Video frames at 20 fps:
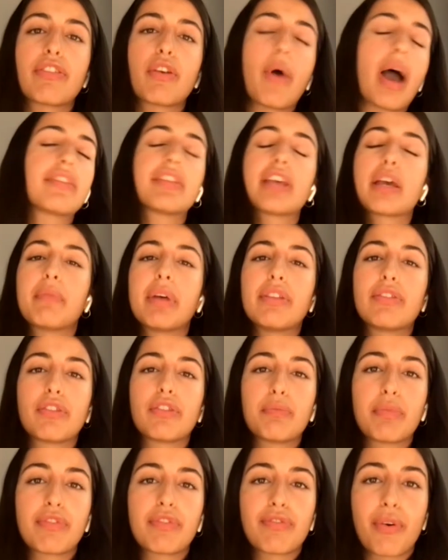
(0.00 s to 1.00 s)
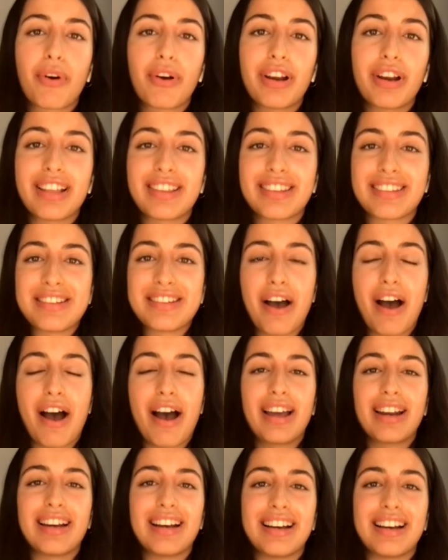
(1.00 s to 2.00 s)
So as I mentioned before, it's
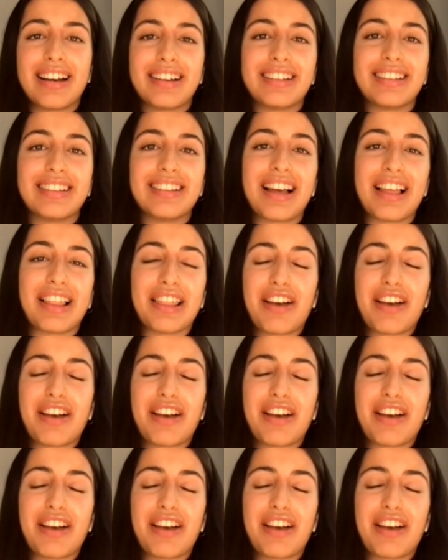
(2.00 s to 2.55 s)
not a